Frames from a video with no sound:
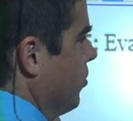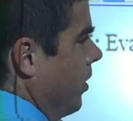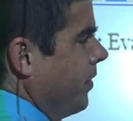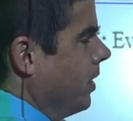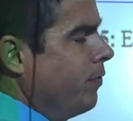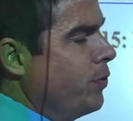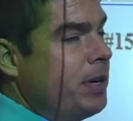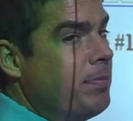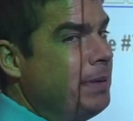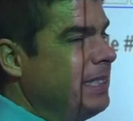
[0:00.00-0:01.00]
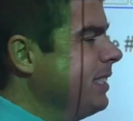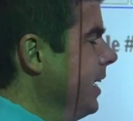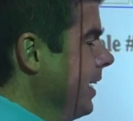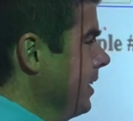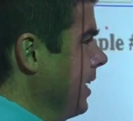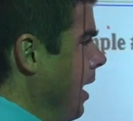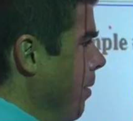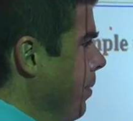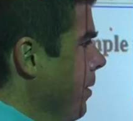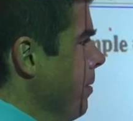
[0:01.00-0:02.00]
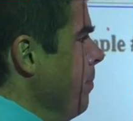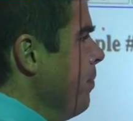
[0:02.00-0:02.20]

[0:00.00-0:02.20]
derivative wouldn't be sitting on top.